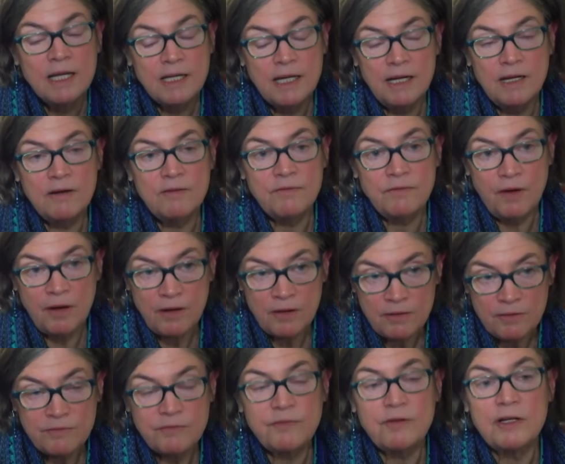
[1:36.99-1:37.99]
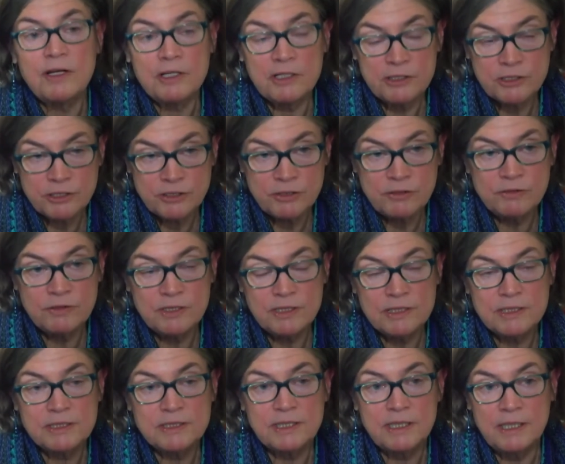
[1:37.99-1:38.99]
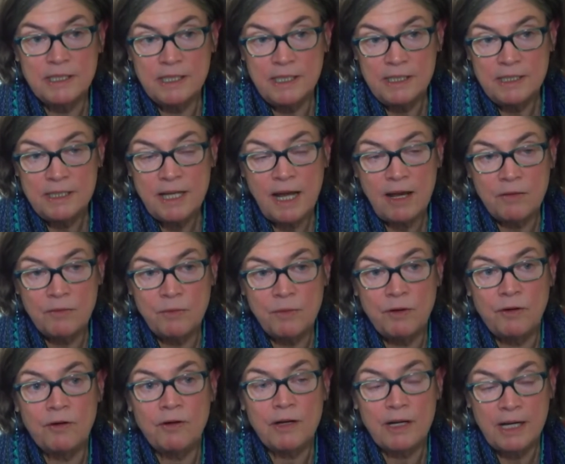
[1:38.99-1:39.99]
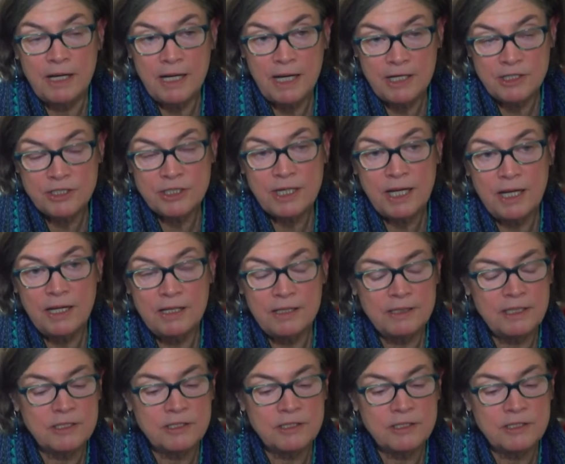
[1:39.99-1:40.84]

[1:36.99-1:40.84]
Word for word: can involve students in that work and educate.